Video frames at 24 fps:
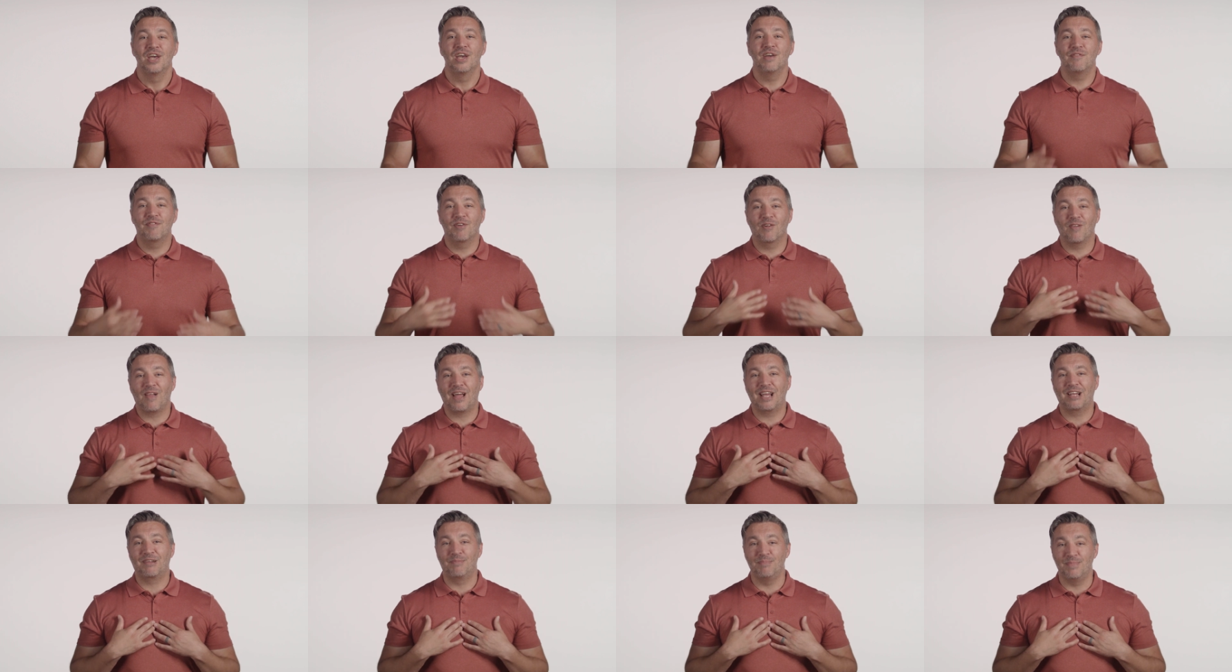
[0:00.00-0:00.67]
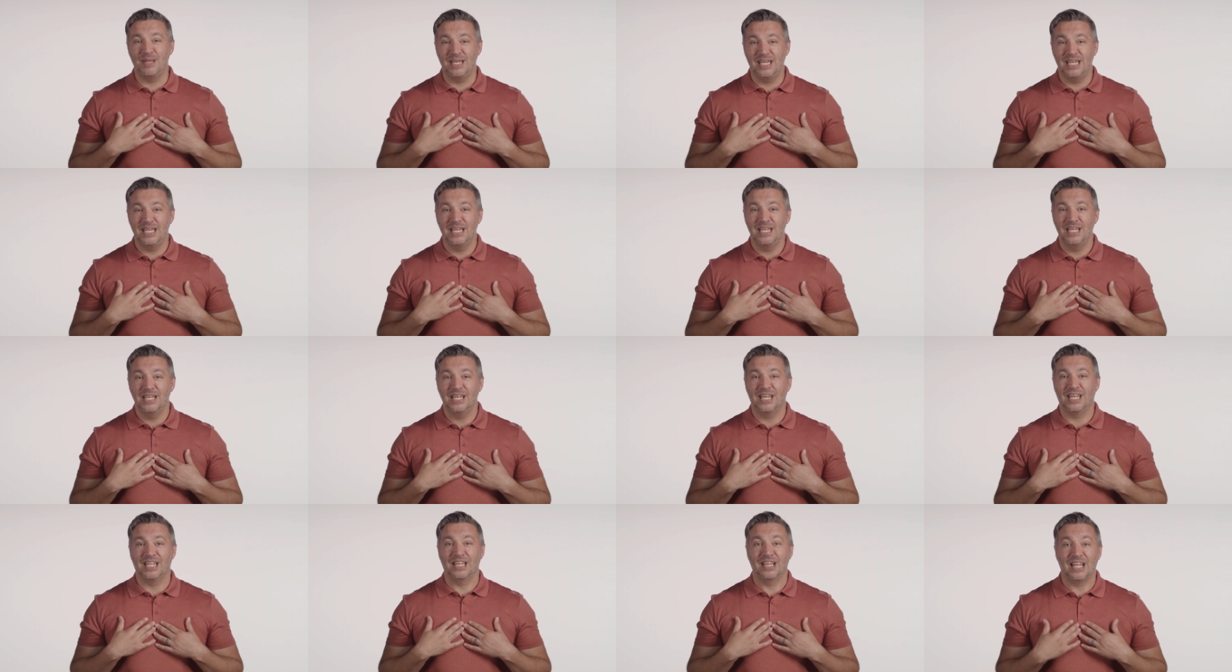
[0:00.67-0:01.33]
If you're like
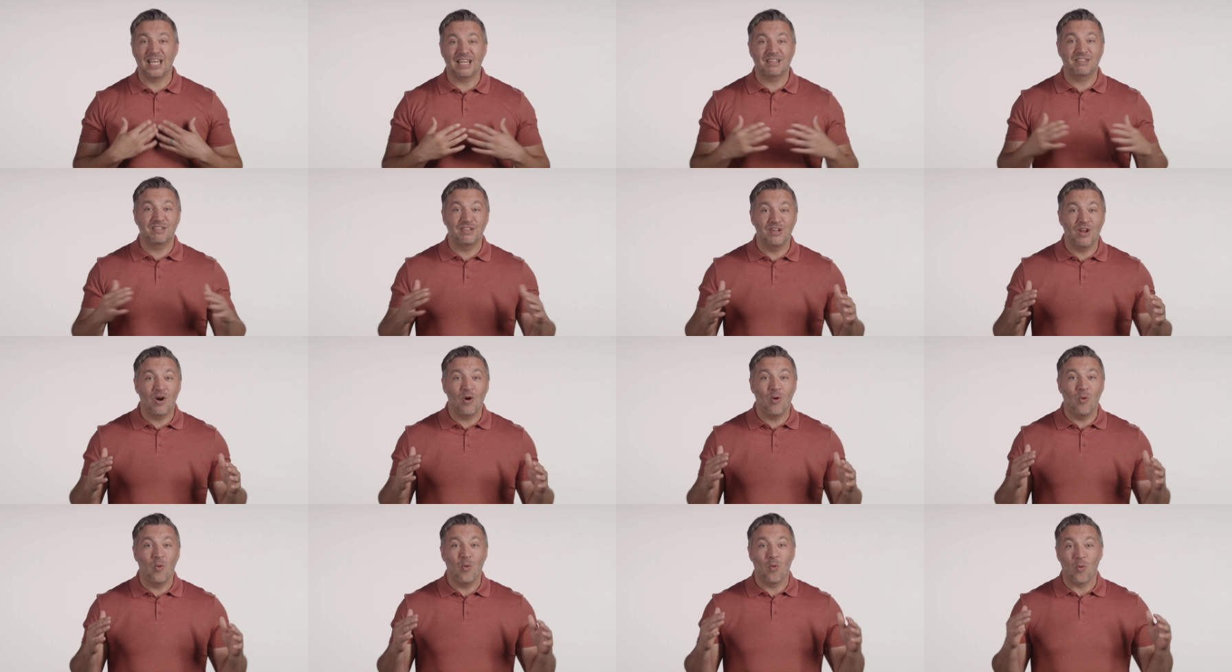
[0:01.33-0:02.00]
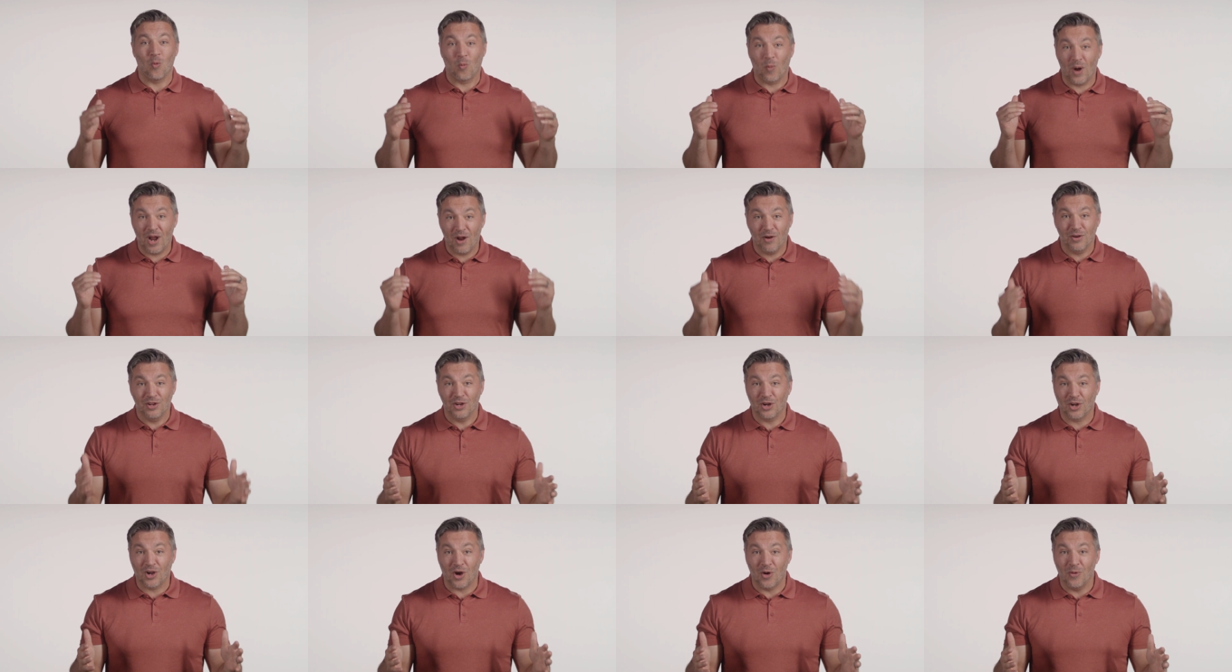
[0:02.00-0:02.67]
me and like to know
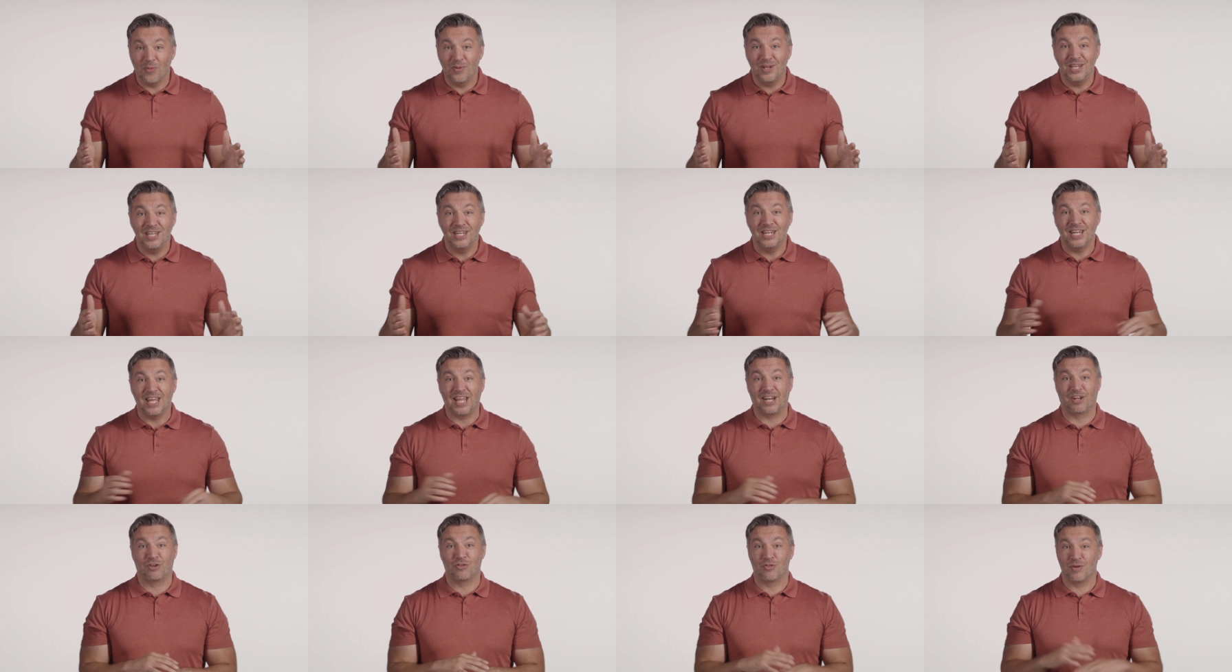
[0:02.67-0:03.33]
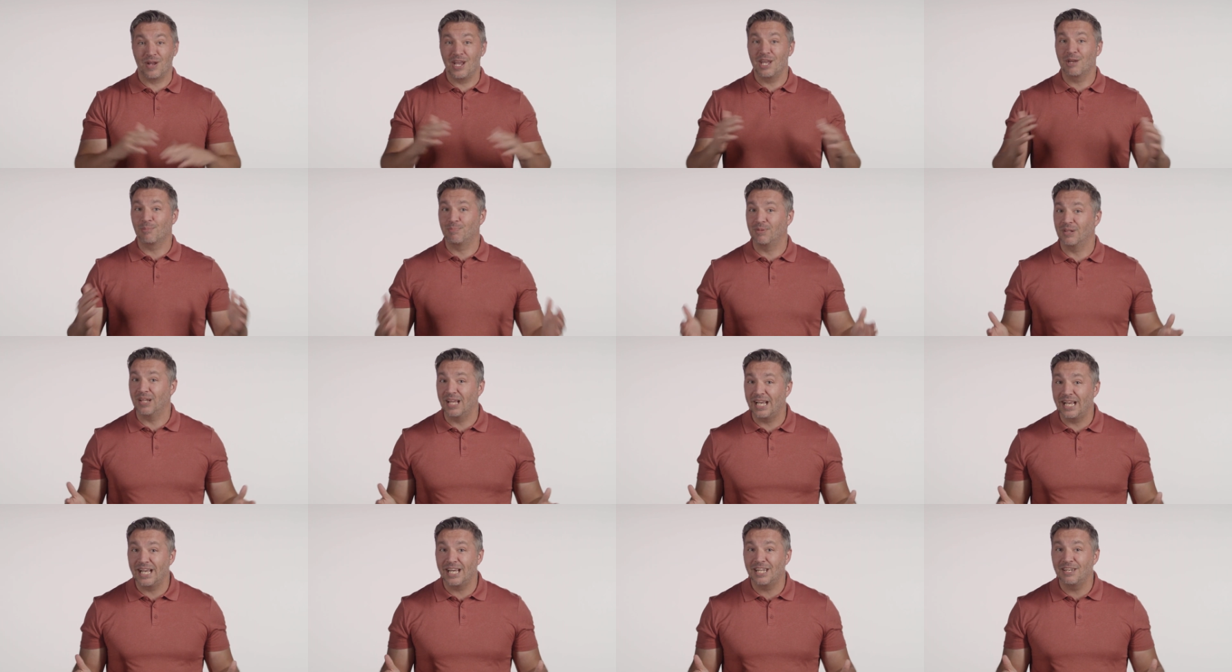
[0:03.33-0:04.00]
where you're going and create a
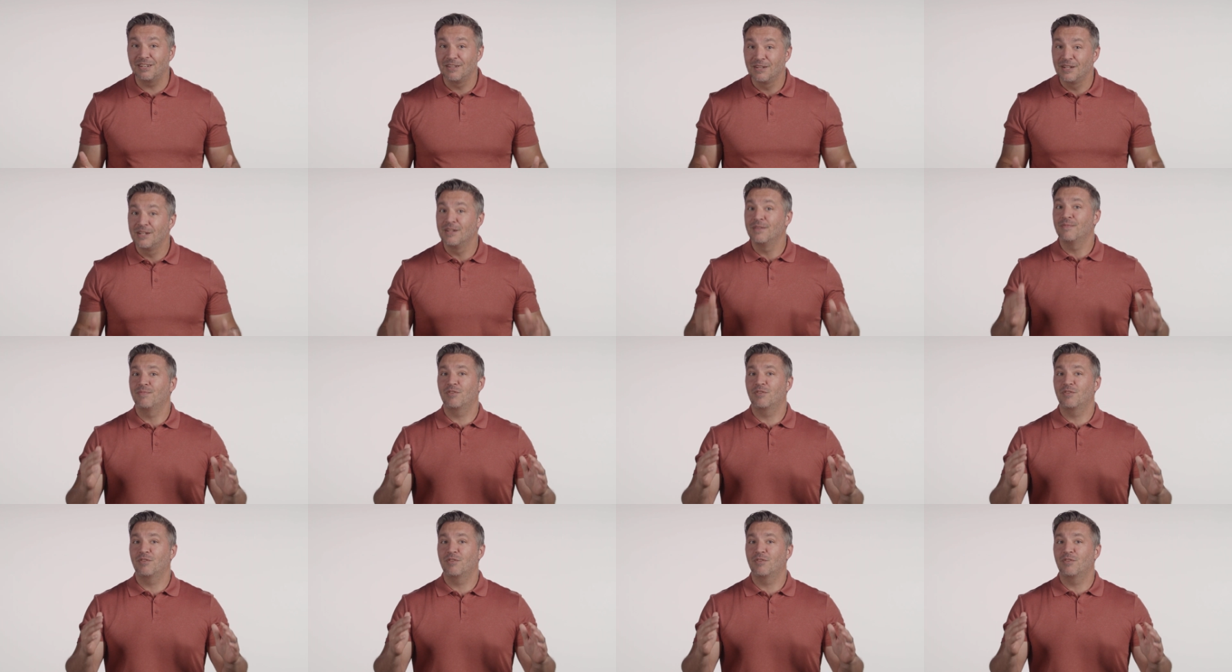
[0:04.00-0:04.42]
plan,